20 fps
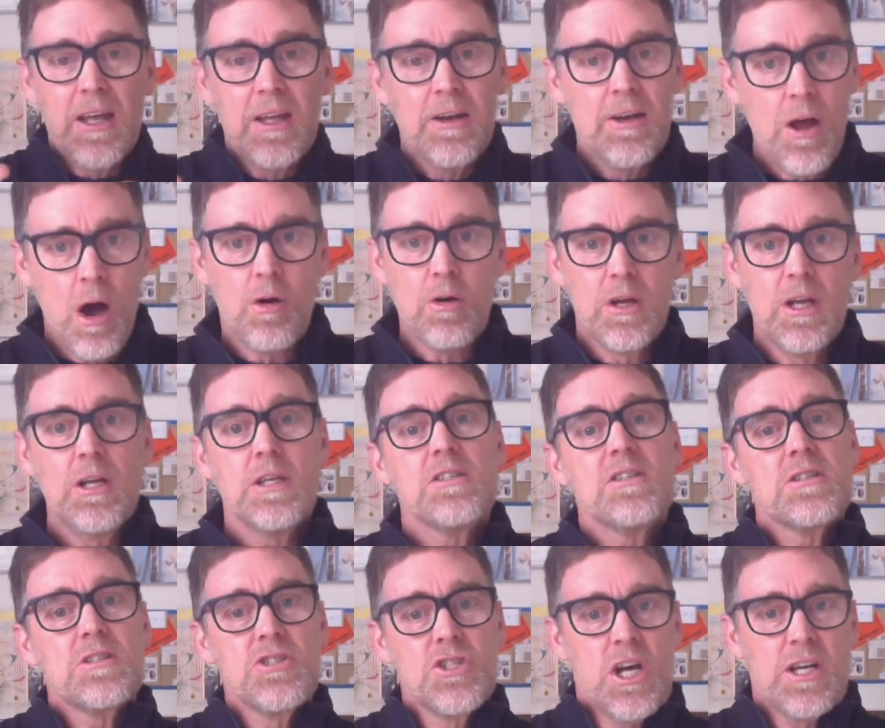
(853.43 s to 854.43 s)
No,
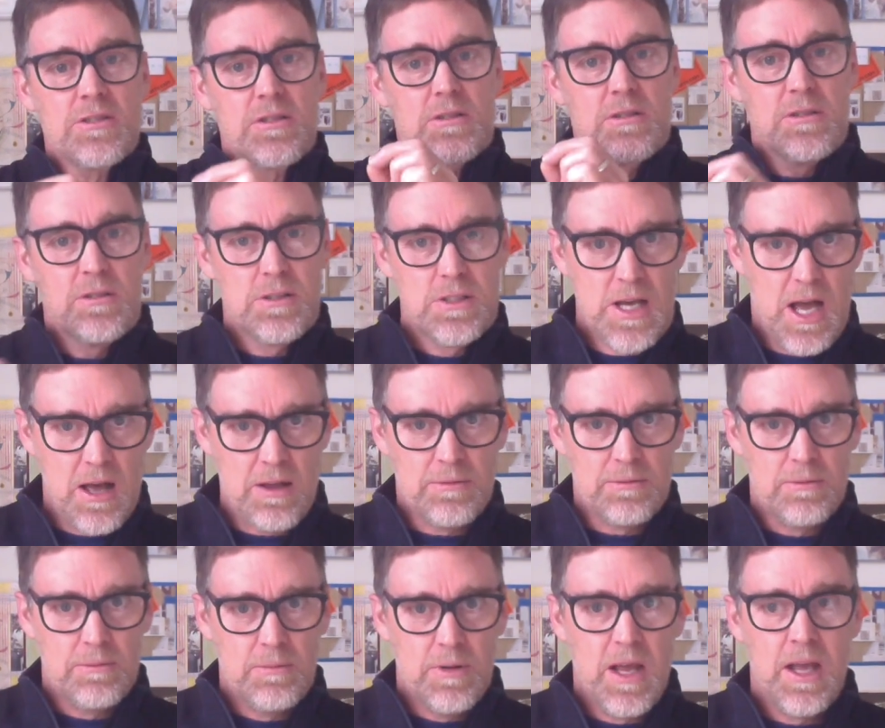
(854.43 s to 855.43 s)
it's just
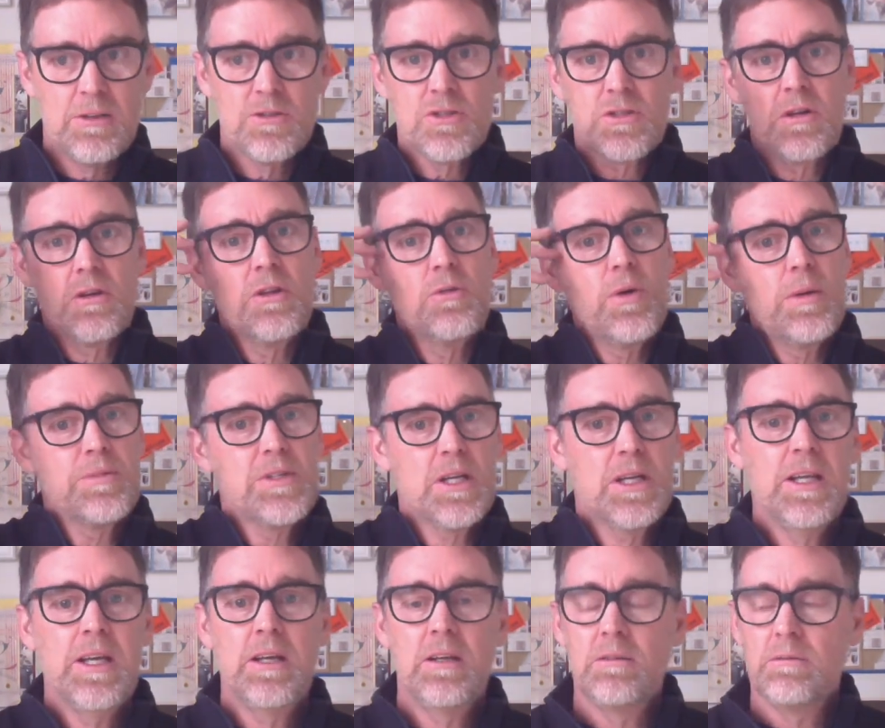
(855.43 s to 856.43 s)
done. And so the
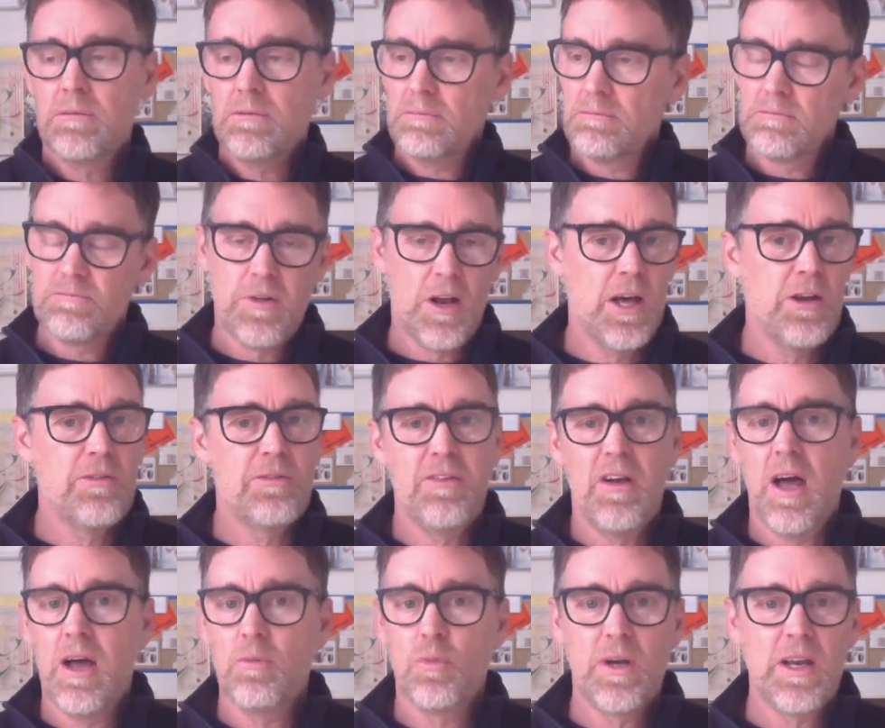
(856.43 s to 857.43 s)
reptilian, flight or
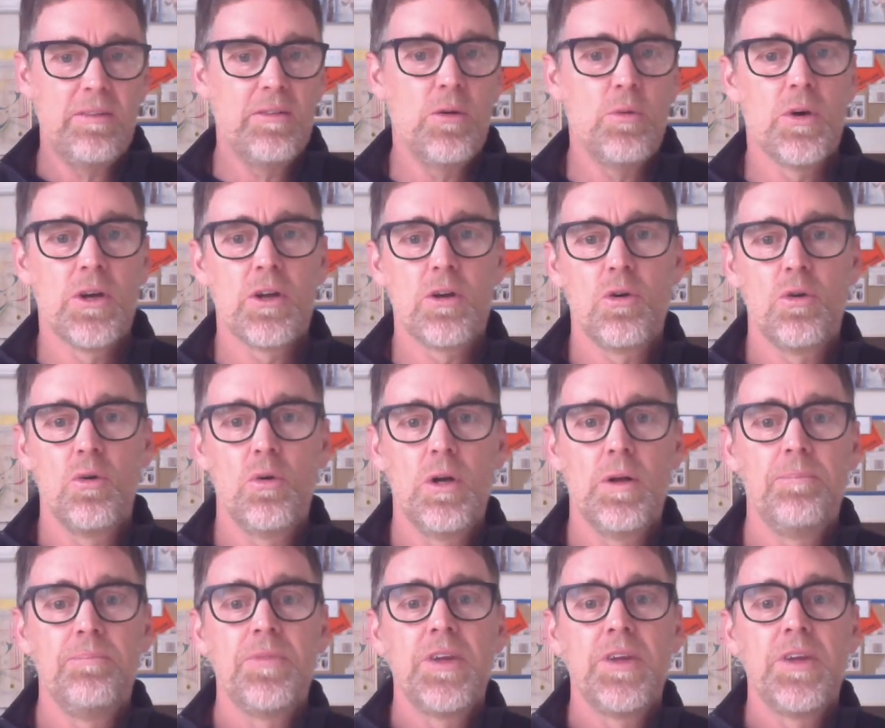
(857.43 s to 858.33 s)
flight, whatever you want to call it,